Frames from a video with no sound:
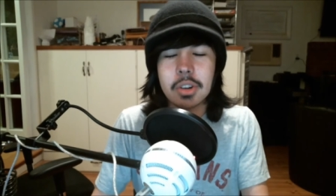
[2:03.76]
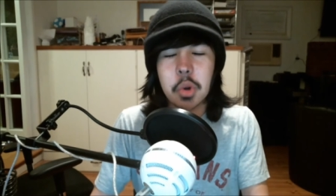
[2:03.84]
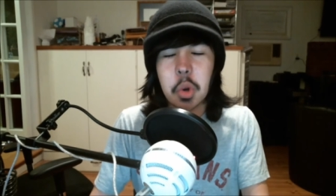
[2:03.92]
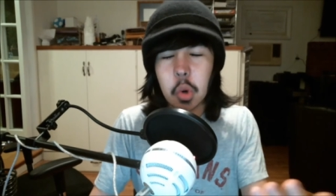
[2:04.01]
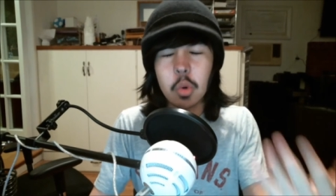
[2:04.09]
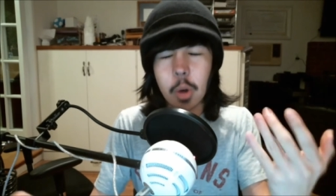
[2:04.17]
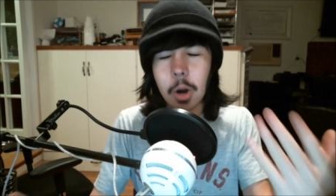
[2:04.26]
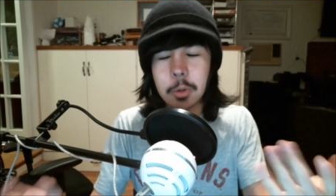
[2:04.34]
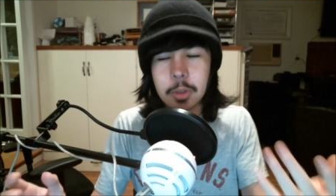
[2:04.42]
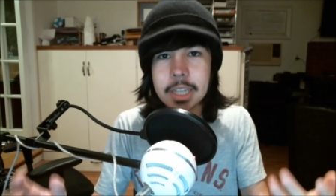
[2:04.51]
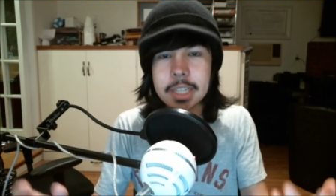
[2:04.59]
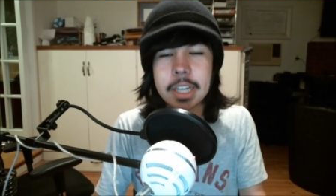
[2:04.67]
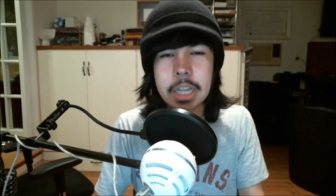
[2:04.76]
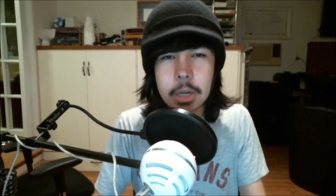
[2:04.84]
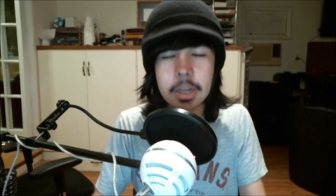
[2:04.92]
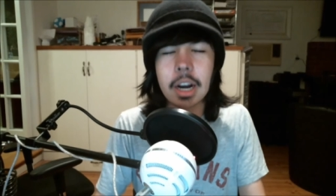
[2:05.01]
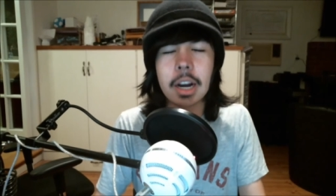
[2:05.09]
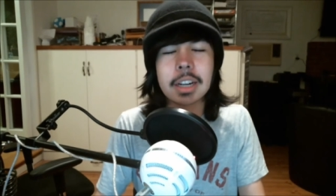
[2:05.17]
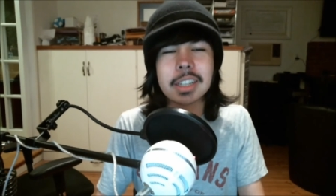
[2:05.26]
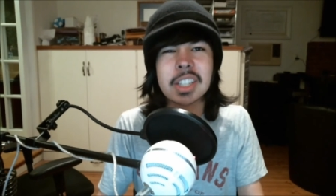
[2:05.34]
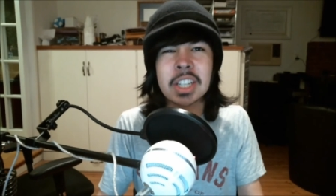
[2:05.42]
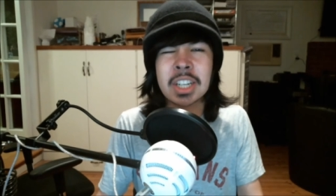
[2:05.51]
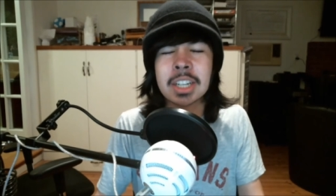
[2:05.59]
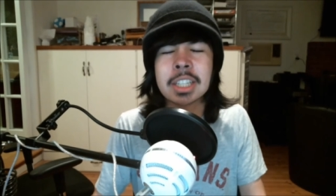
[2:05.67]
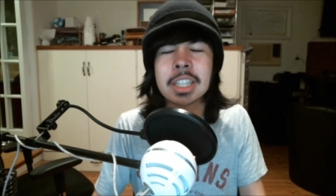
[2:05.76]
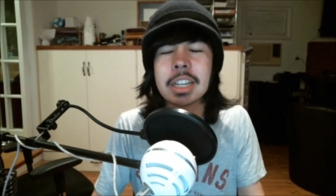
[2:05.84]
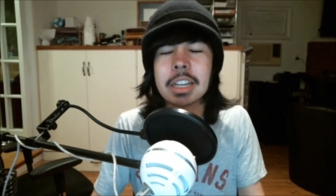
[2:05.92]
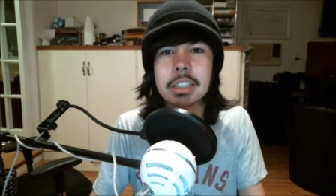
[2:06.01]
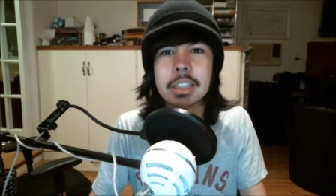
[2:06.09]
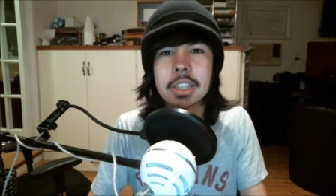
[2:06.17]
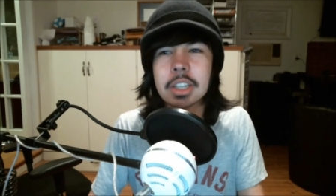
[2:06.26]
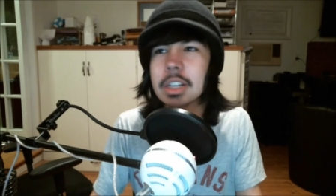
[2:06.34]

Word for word: Who wrote these cue cards? Seriously, these are